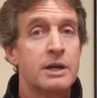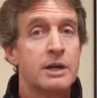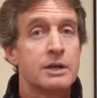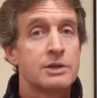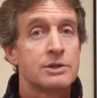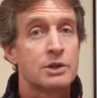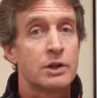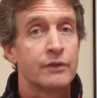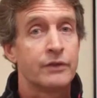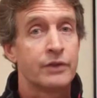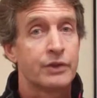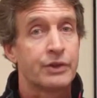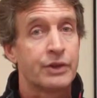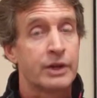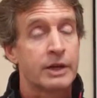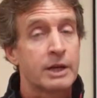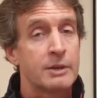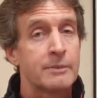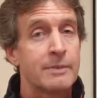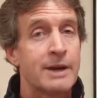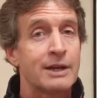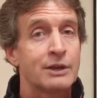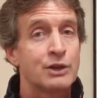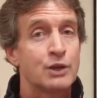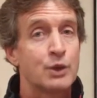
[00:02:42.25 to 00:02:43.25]
So if you're thinking
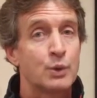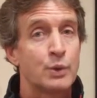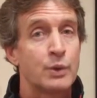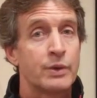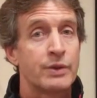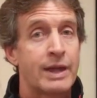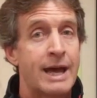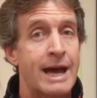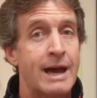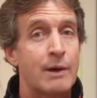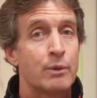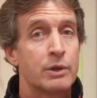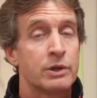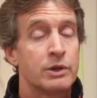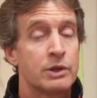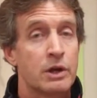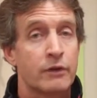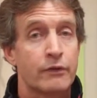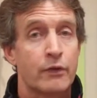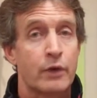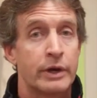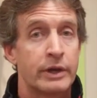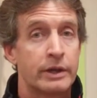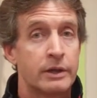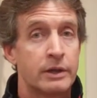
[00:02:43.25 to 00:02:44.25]
about doing that one,
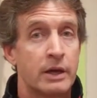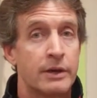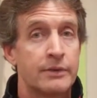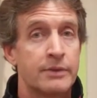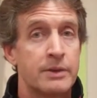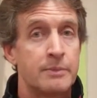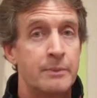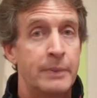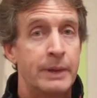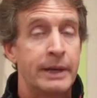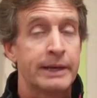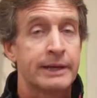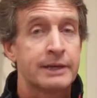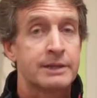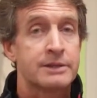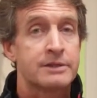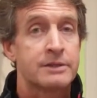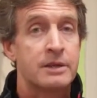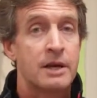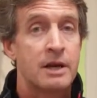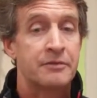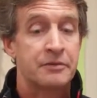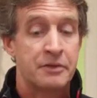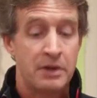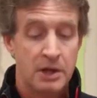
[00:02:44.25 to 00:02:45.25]
you've already done the pig and
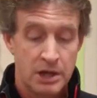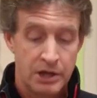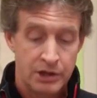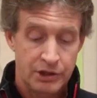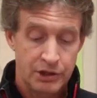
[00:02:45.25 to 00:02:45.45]
stuff,